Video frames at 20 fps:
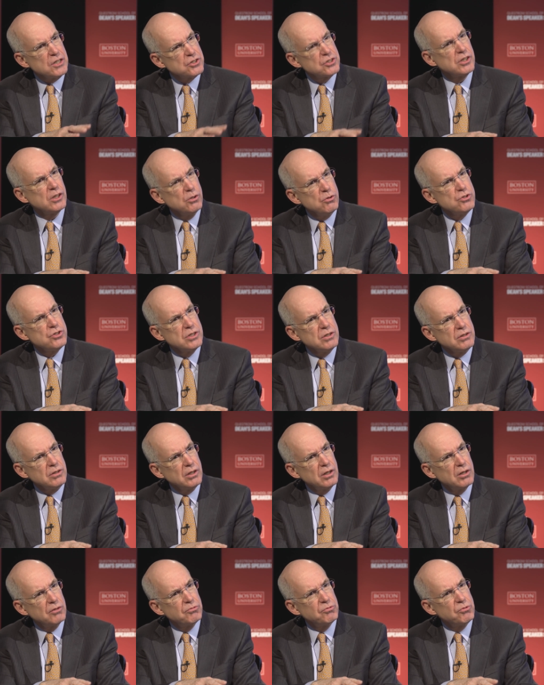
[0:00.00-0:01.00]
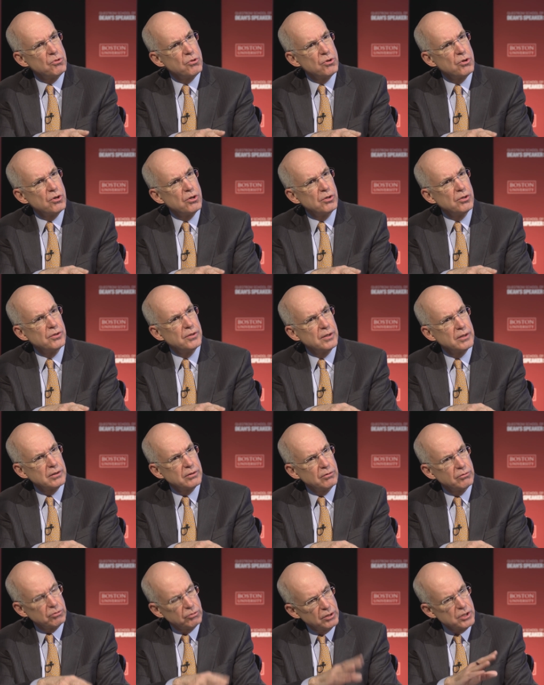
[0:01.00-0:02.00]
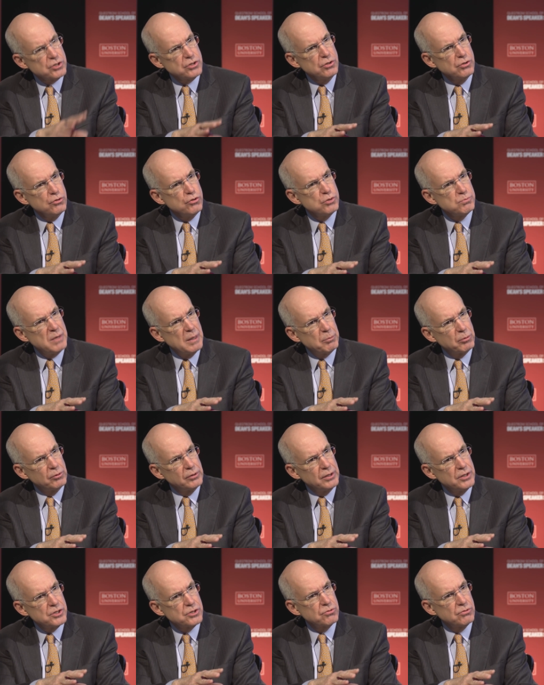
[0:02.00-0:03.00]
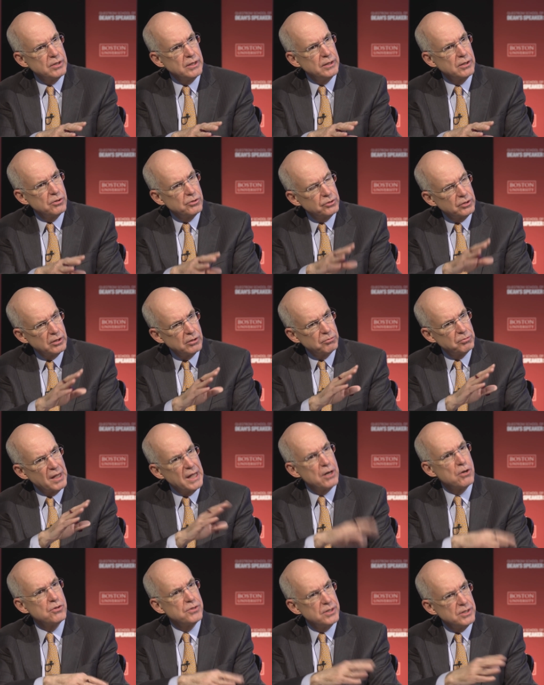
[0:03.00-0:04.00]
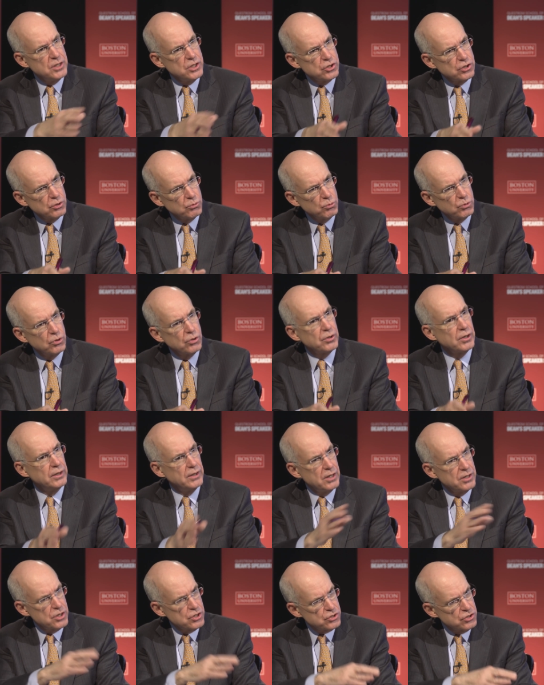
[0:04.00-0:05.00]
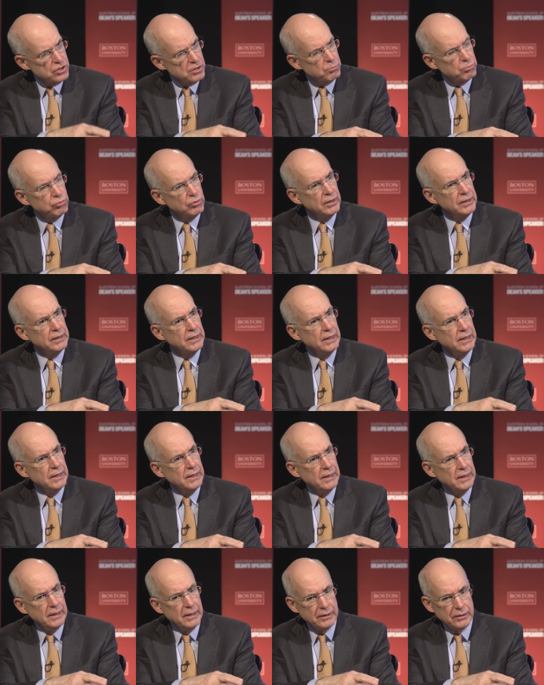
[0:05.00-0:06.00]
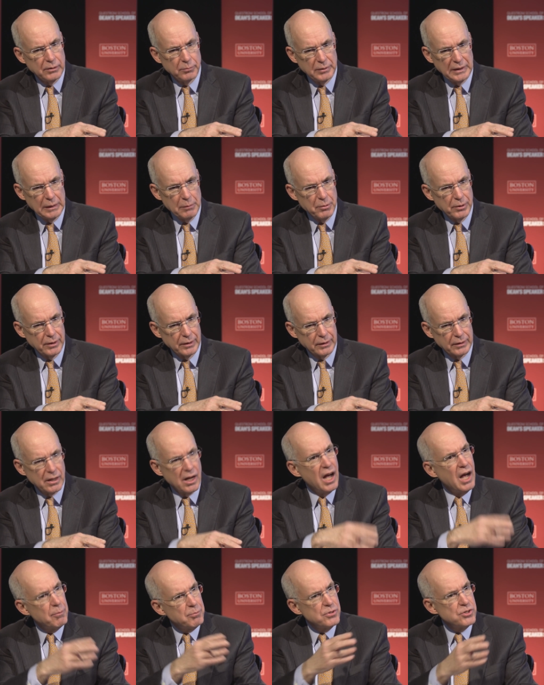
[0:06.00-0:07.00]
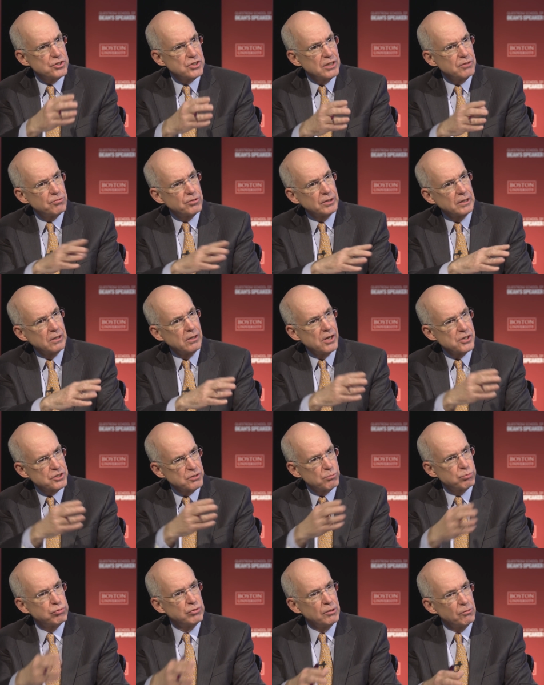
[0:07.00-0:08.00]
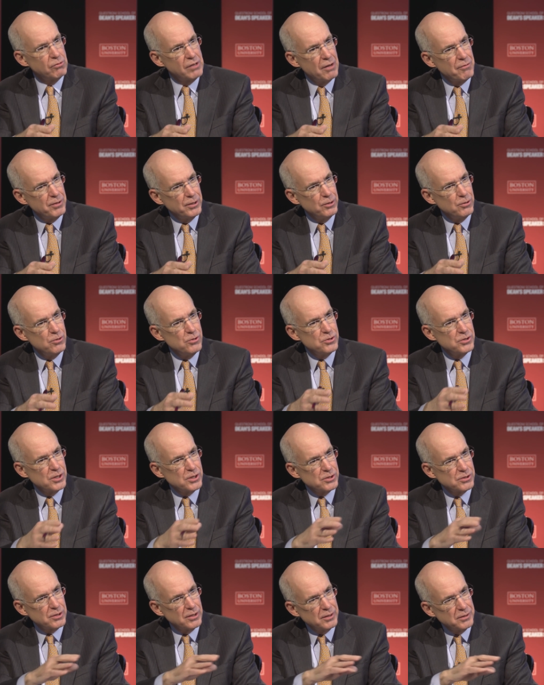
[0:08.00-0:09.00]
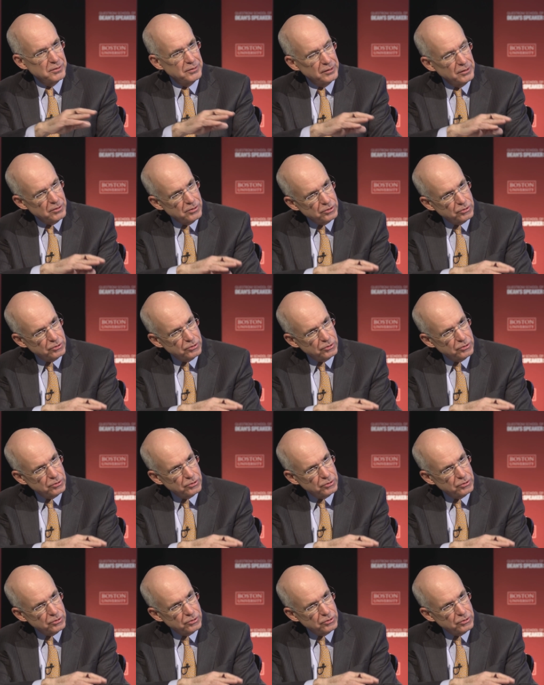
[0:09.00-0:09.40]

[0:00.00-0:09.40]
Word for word: a solution uh, for the traditional newspaper industry, those that have entered the digital world in addition to print, to be able to compensate for the loss of print revenues as, as they're